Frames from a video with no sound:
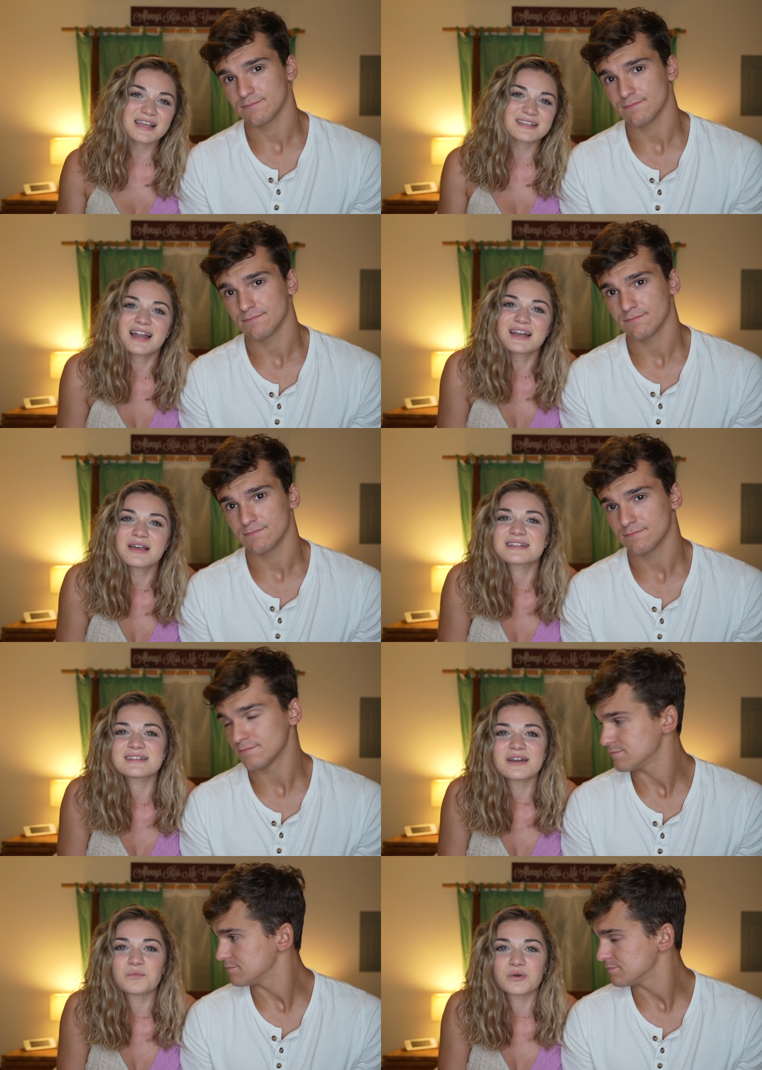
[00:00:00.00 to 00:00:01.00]
Speaker 1: It's not a, it's not
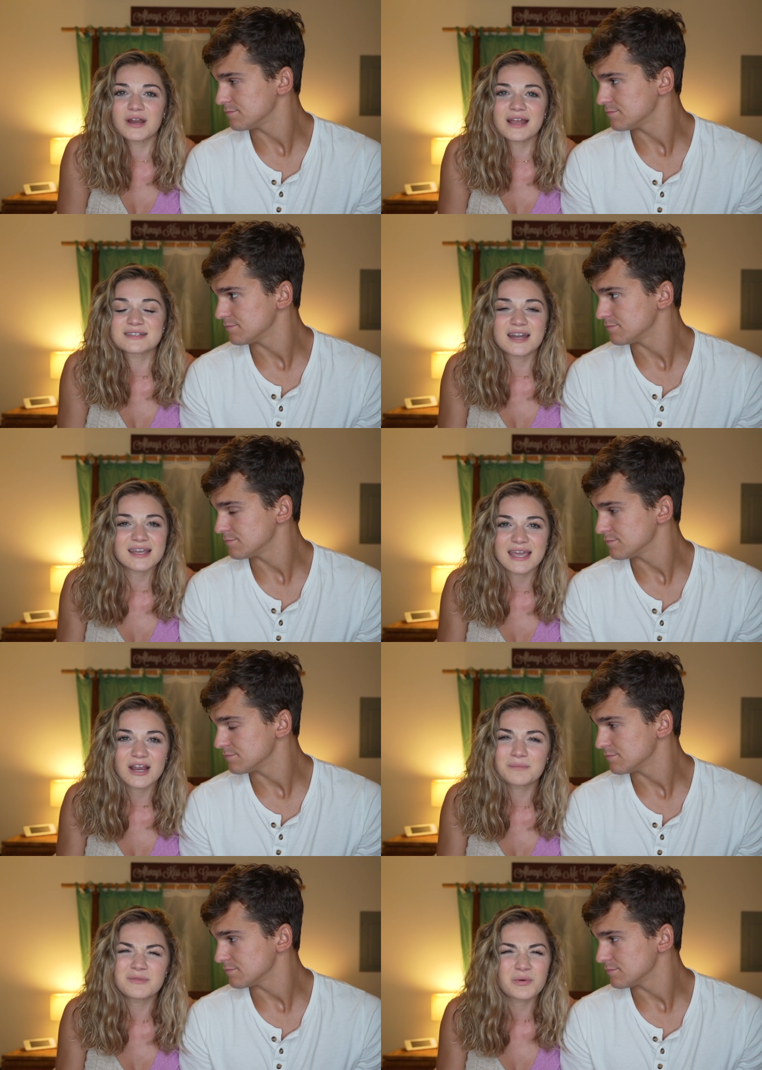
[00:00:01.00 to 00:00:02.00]
a worry. It's not a care.
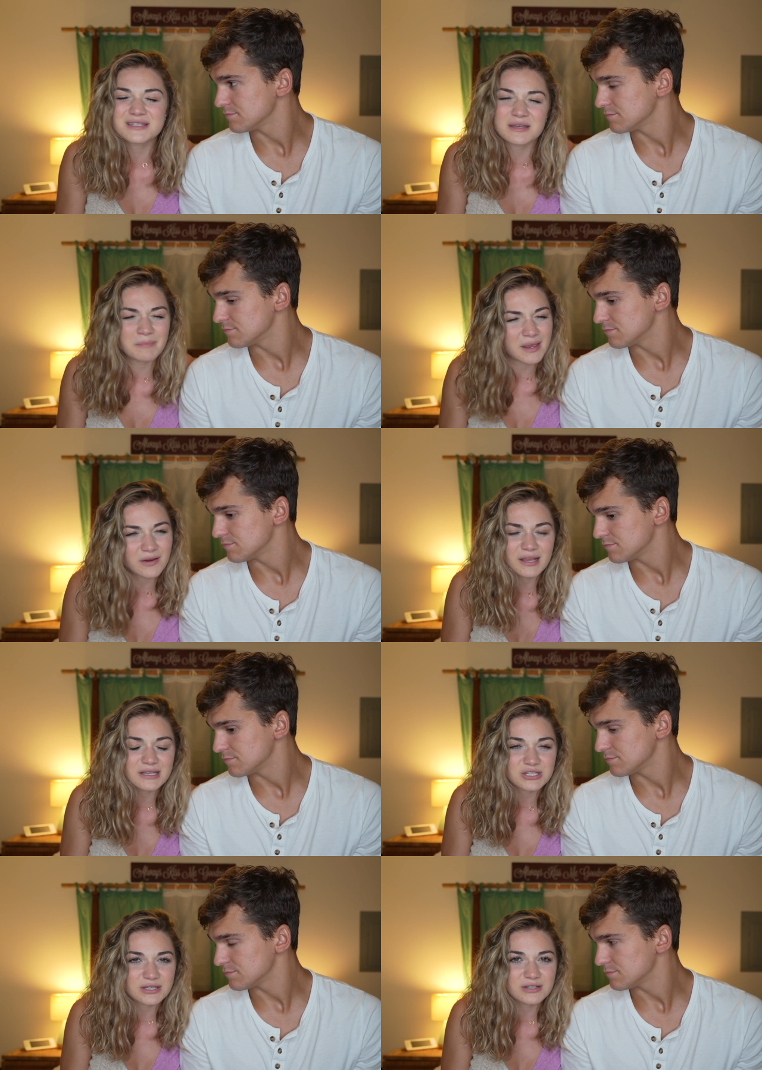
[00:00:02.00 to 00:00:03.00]
No one's comparing each
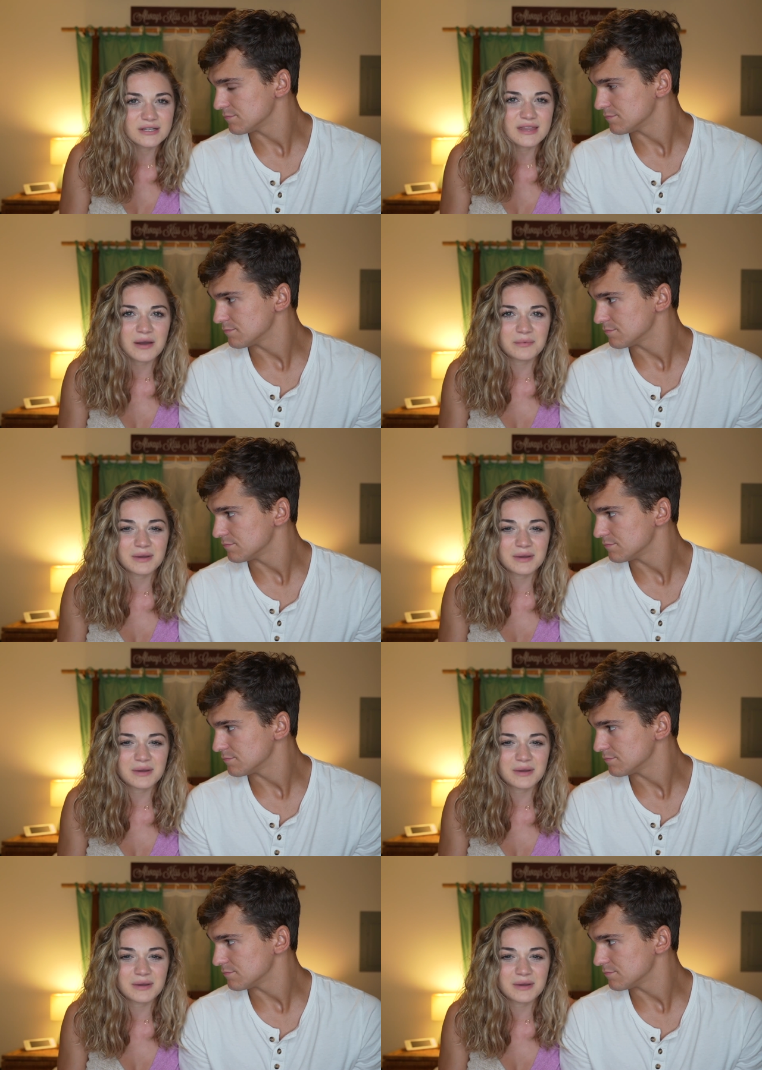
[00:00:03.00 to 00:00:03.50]
each other in that